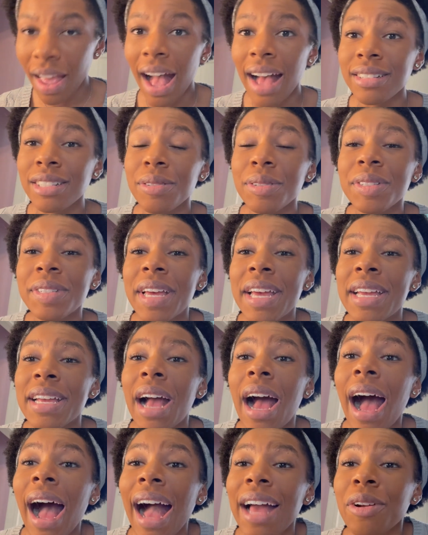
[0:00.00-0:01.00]
As I was
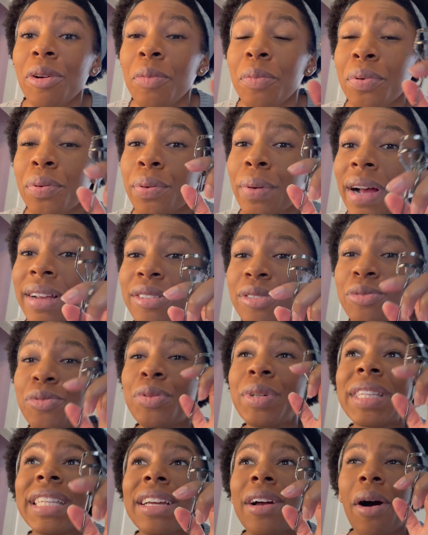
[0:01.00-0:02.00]
saying, I don't press
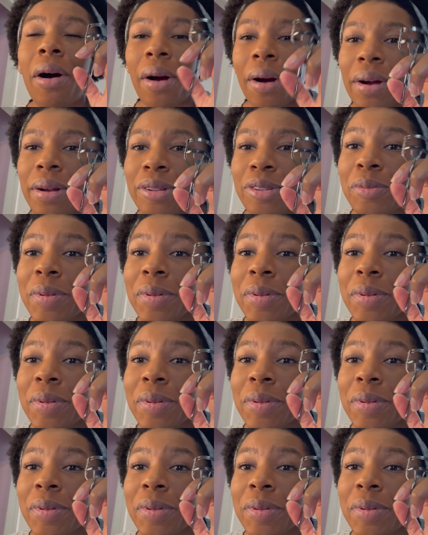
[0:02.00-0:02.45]
really hard.